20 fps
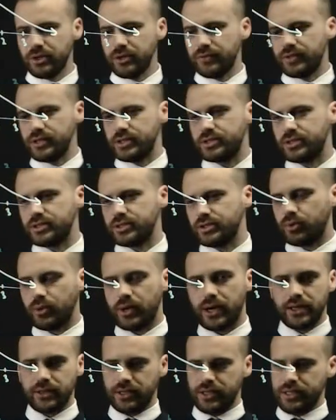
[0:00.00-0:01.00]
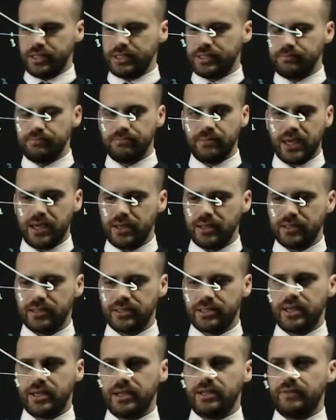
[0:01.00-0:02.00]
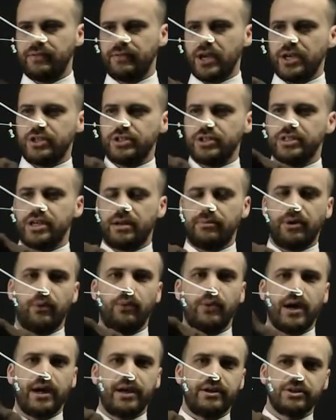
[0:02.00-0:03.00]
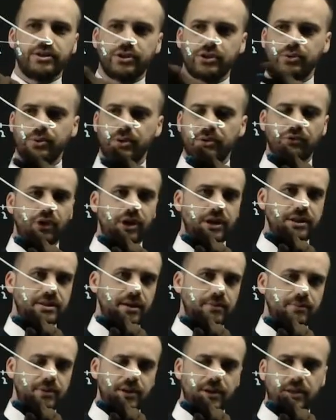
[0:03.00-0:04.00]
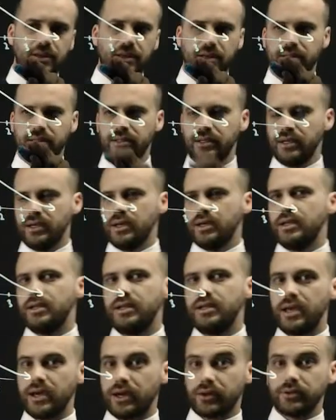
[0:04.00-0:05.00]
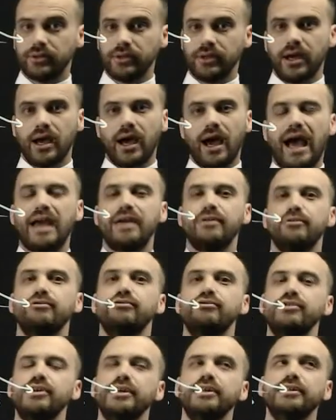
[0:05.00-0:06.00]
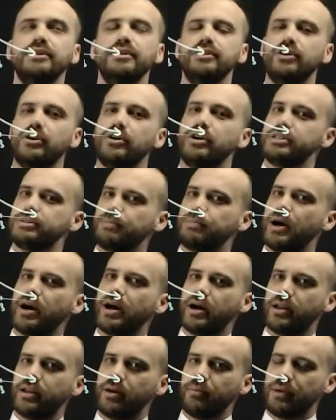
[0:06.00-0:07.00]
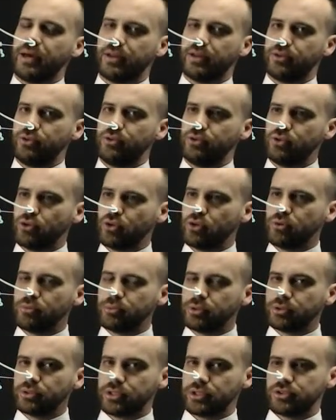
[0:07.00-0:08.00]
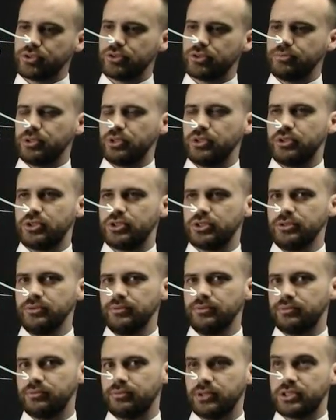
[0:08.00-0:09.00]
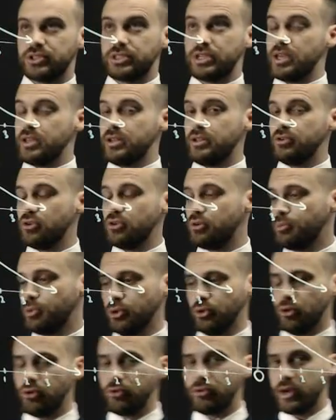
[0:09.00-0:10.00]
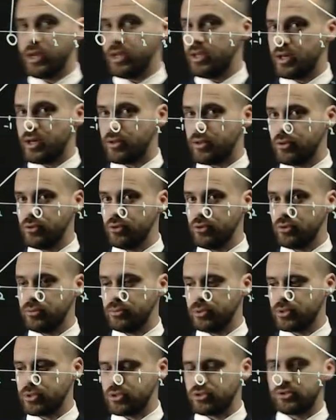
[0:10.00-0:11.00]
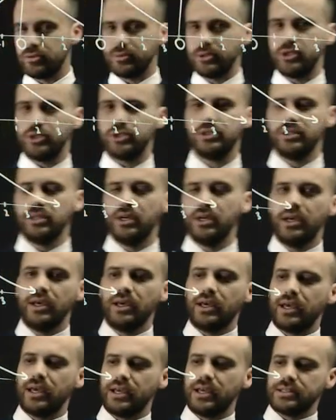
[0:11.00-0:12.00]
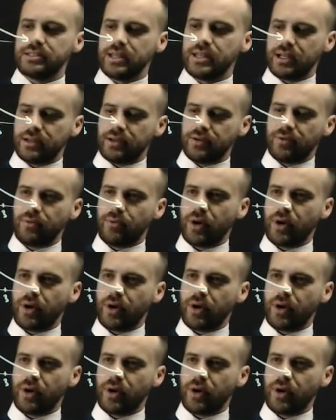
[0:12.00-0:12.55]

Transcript: move this these mean and standard deviations out of my way because I just want to write something here. Now, a really nice part about the normal distribution, the standard normal or any other normal distribution, is that